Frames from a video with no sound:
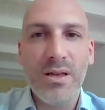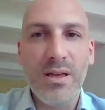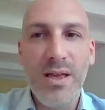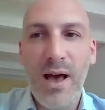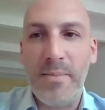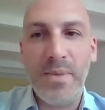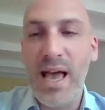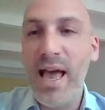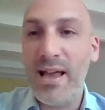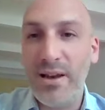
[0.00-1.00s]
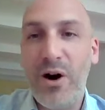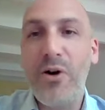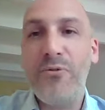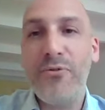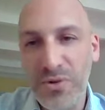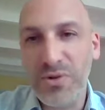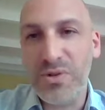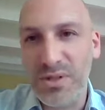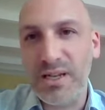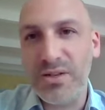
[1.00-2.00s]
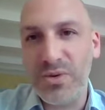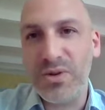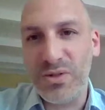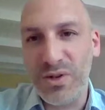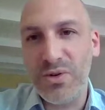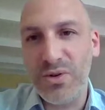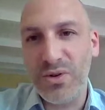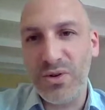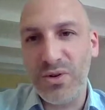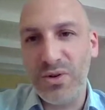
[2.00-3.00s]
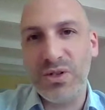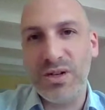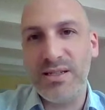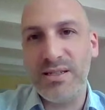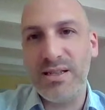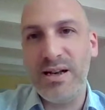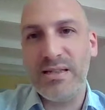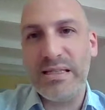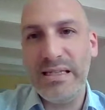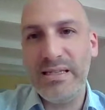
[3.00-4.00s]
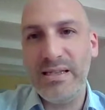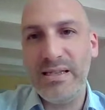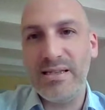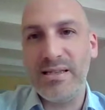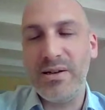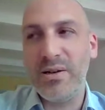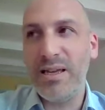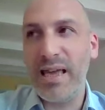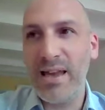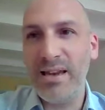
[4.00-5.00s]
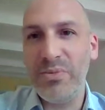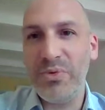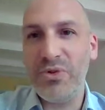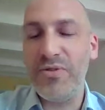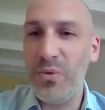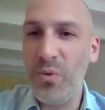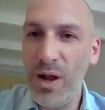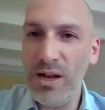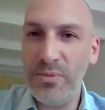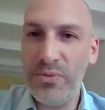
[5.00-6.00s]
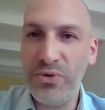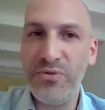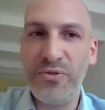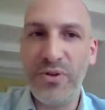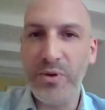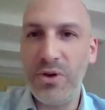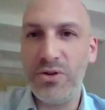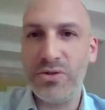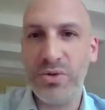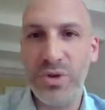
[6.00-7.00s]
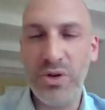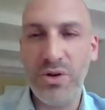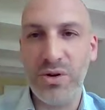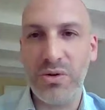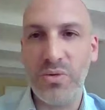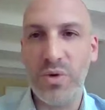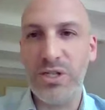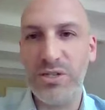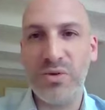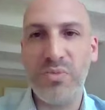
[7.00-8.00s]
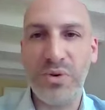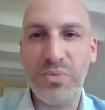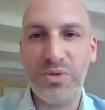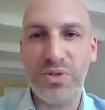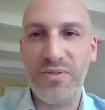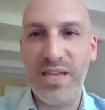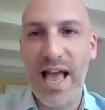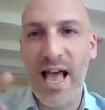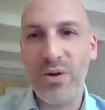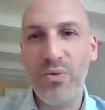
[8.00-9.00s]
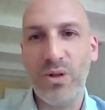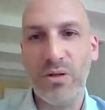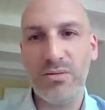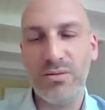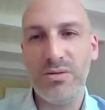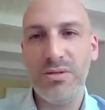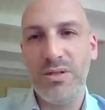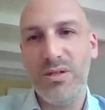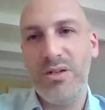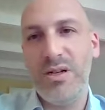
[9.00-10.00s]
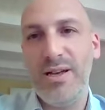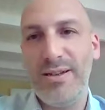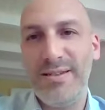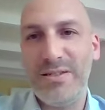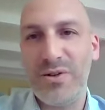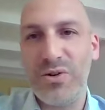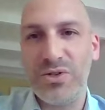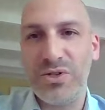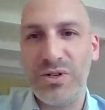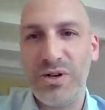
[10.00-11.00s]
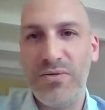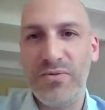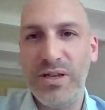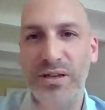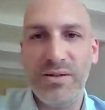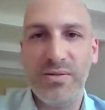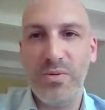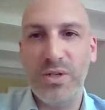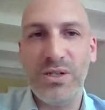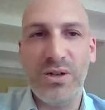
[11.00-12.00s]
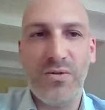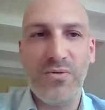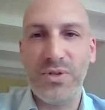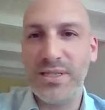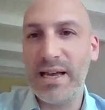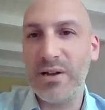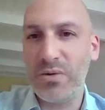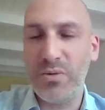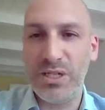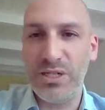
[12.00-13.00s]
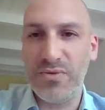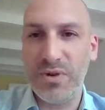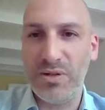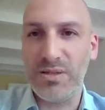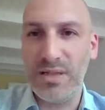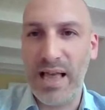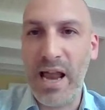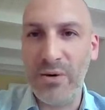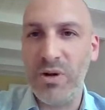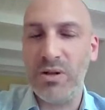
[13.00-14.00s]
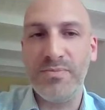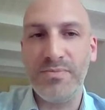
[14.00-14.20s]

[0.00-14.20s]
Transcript: Yeah, and of course, and to answer your question, Christina, cities can improve and will improve from year to year, which is the purpose of the annual disclosure of the cycle, which is for us annual.